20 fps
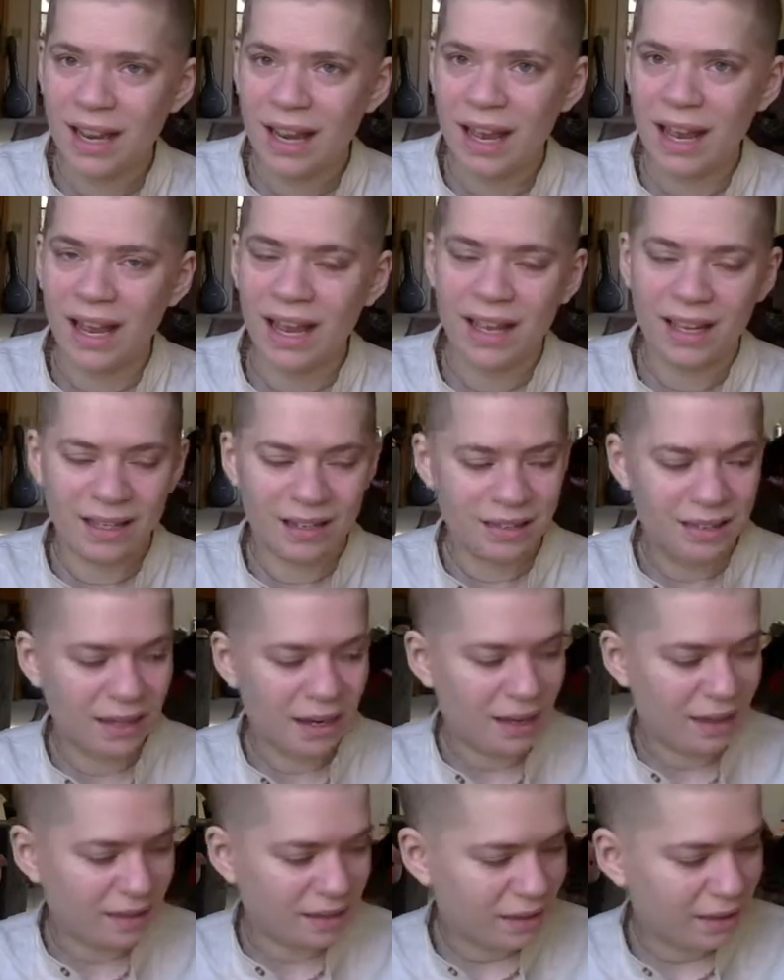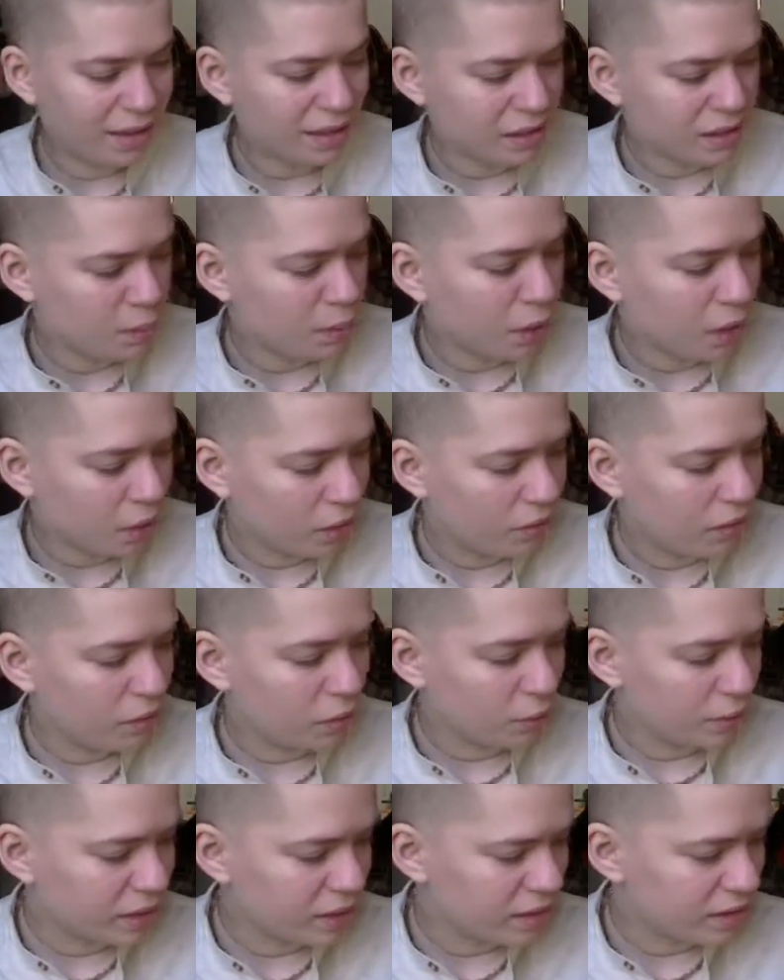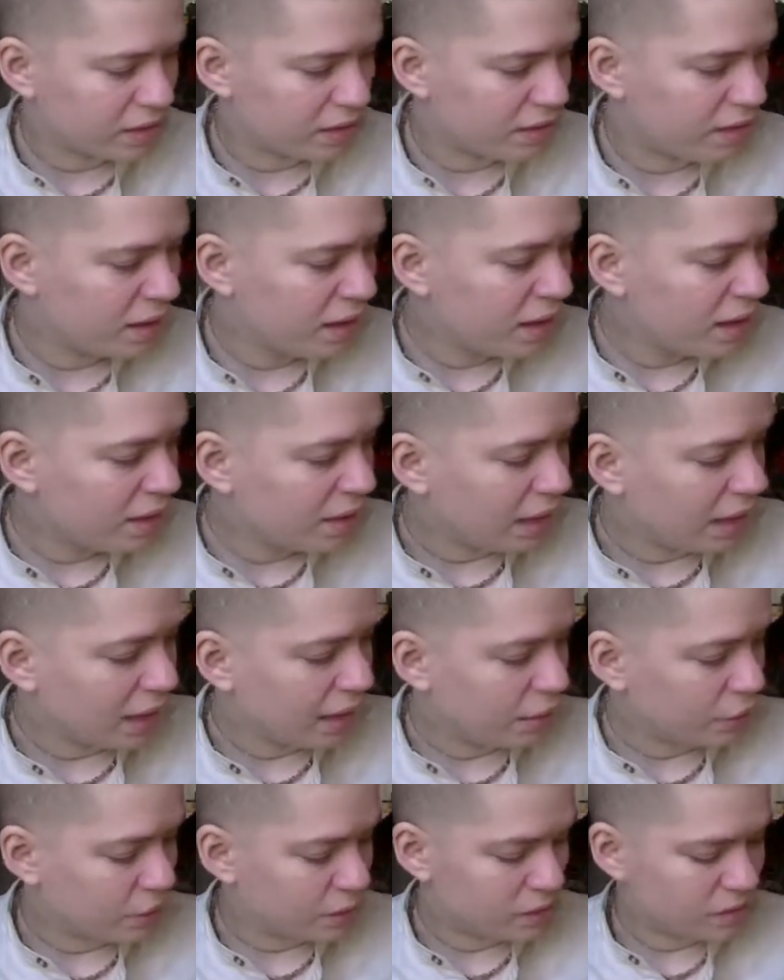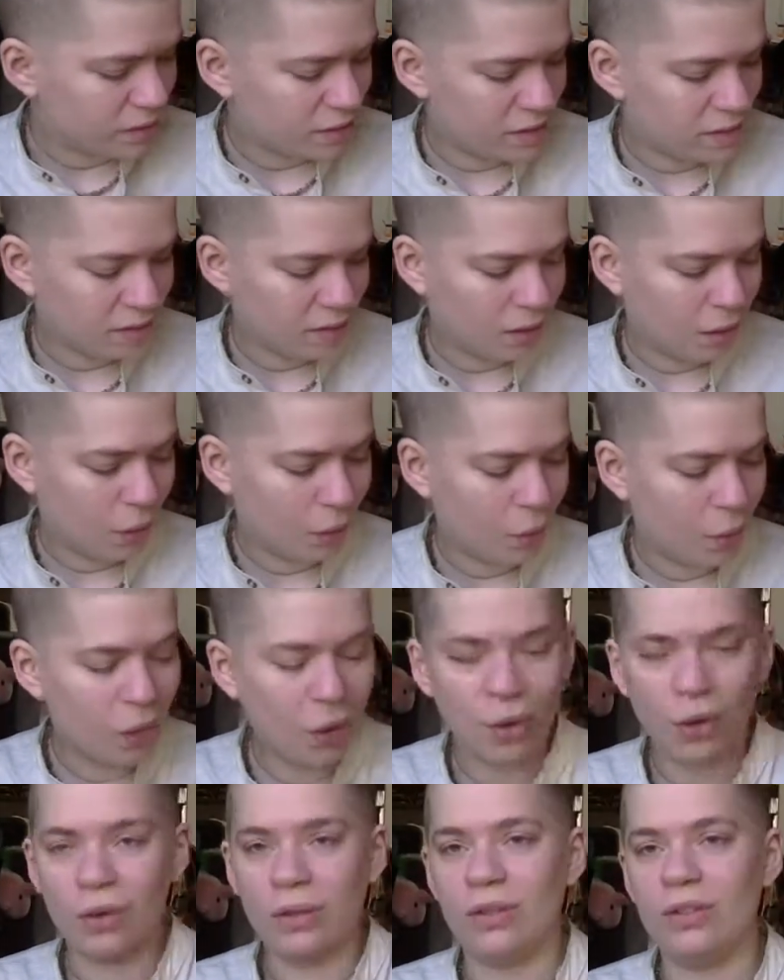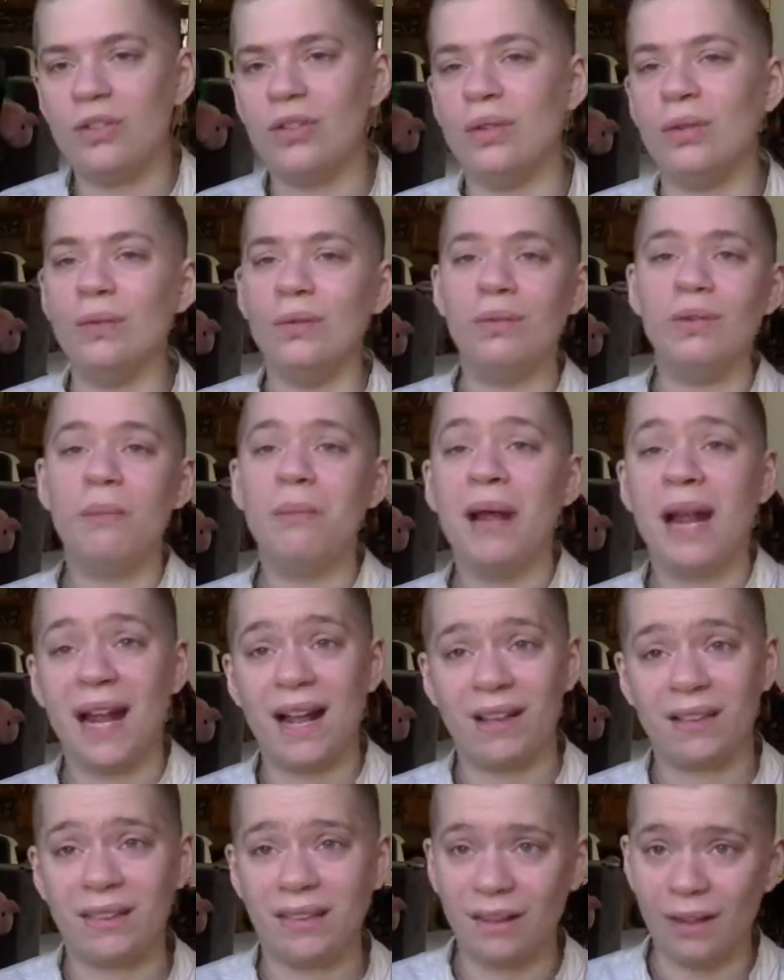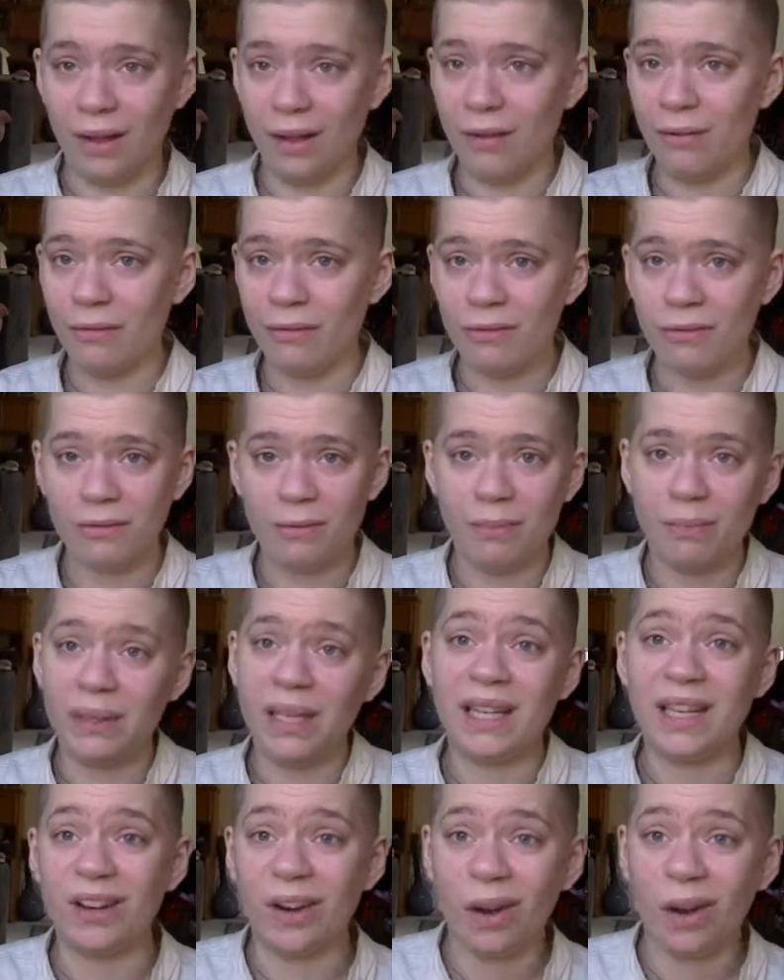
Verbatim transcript: And I think it's part of the reason that I was, you know, called to the path of being an